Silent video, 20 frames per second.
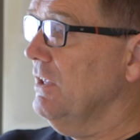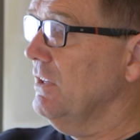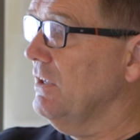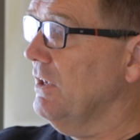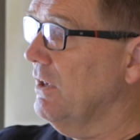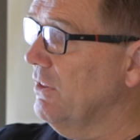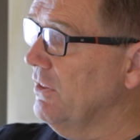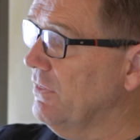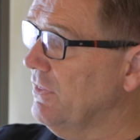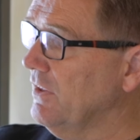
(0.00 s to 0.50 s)

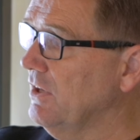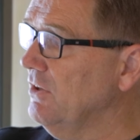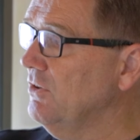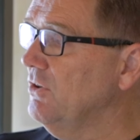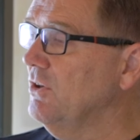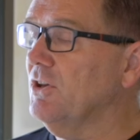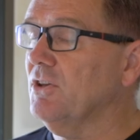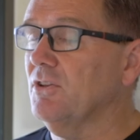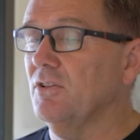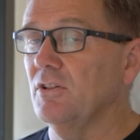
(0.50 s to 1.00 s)
The other thing you
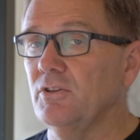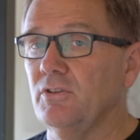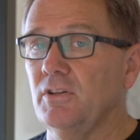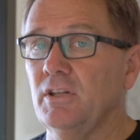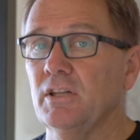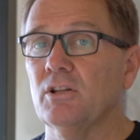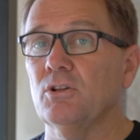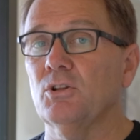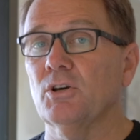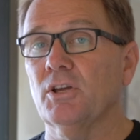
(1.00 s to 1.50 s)
need,
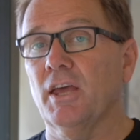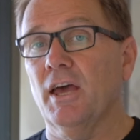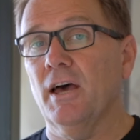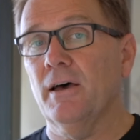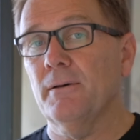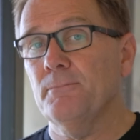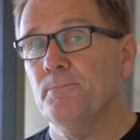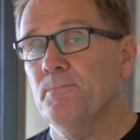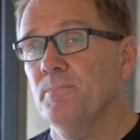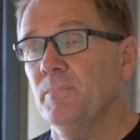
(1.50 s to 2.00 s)
need to look
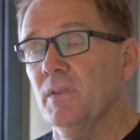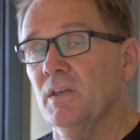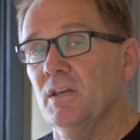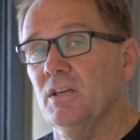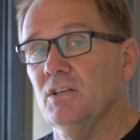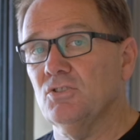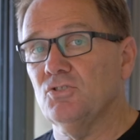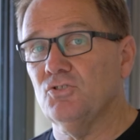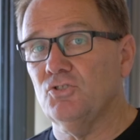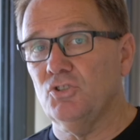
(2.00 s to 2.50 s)
at
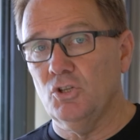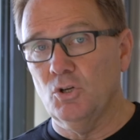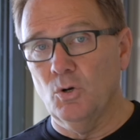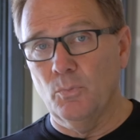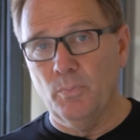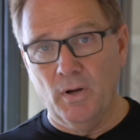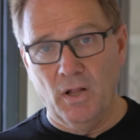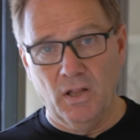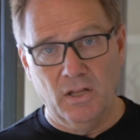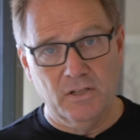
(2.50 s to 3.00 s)
is
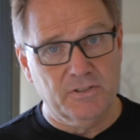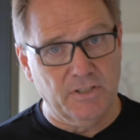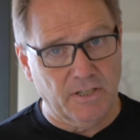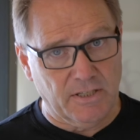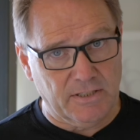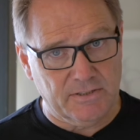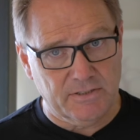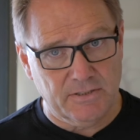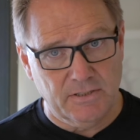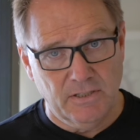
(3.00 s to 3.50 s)

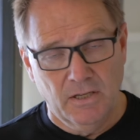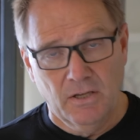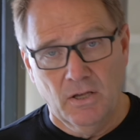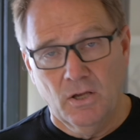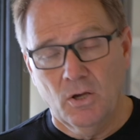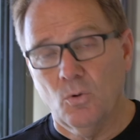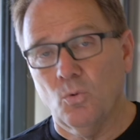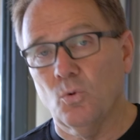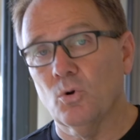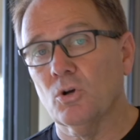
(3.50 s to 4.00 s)
geopolitics.
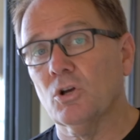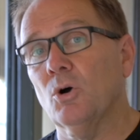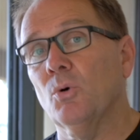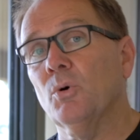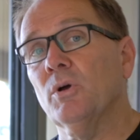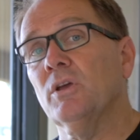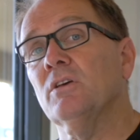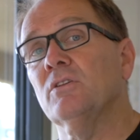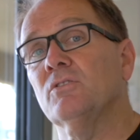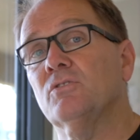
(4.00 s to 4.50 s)
We're
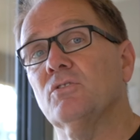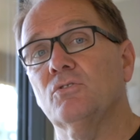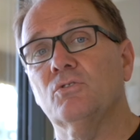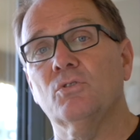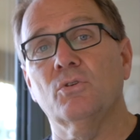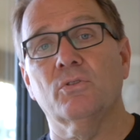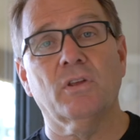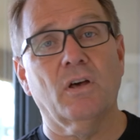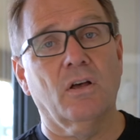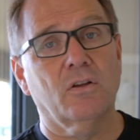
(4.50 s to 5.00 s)
going into
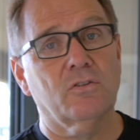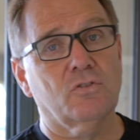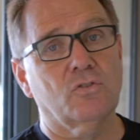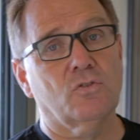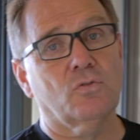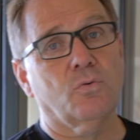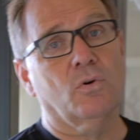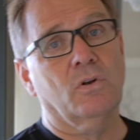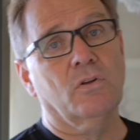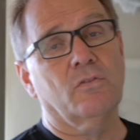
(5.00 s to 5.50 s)

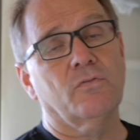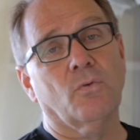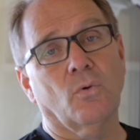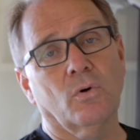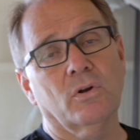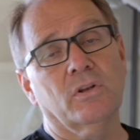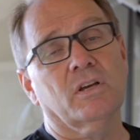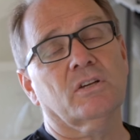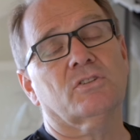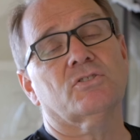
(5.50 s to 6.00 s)

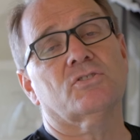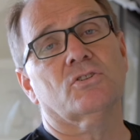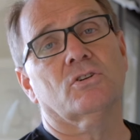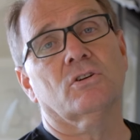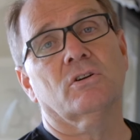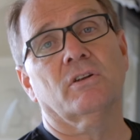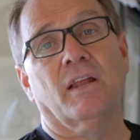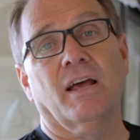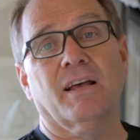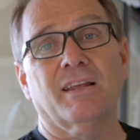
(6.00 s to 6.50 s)
2024 next
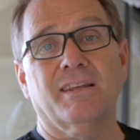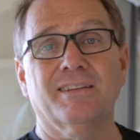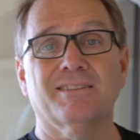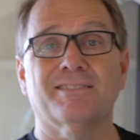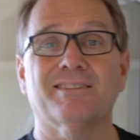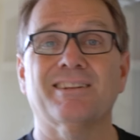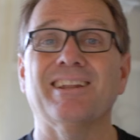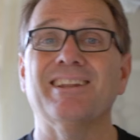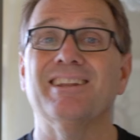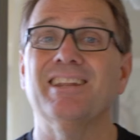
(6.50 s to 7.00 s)
year, and that
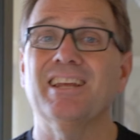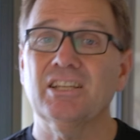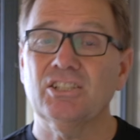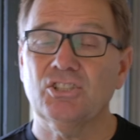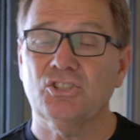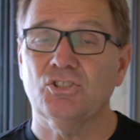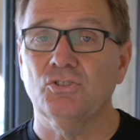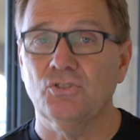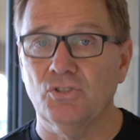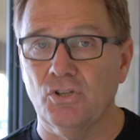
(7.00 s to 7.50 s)
is an
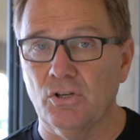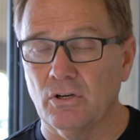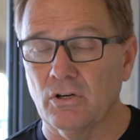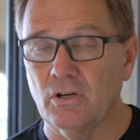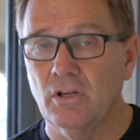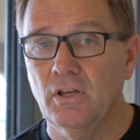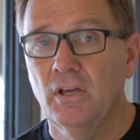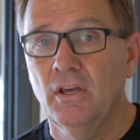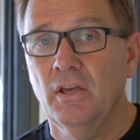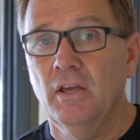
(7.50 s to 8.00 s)
election year.